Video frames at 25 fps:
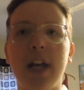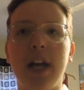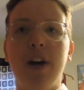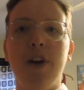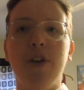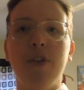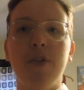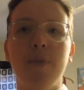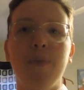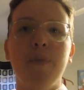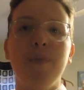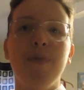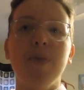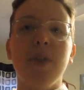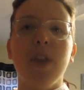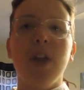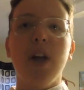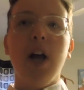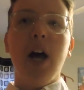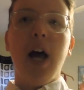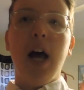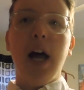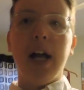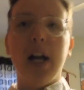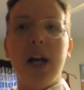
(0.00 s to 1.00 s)
out.
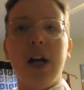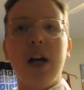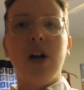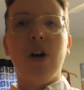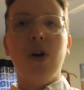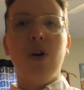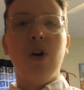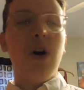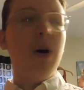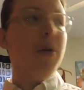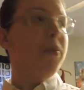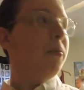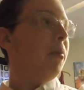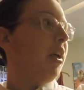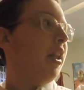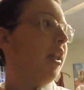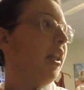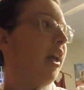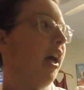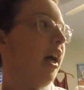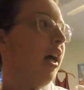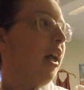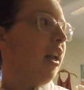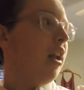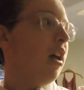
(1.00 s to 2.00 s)
I gotta go help my
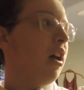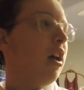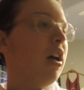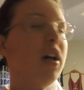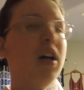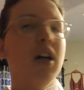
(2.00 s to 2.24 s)
dad.